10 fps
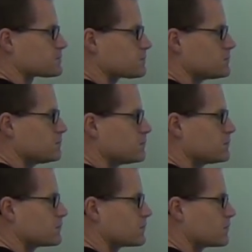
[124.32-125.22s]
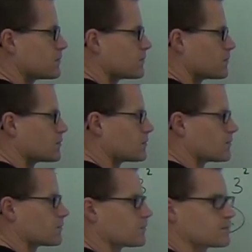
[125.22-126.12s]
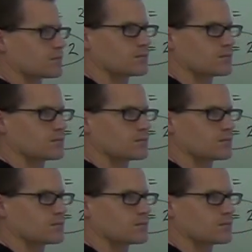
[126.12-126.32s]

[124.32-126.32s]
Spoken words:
Nobody speaks.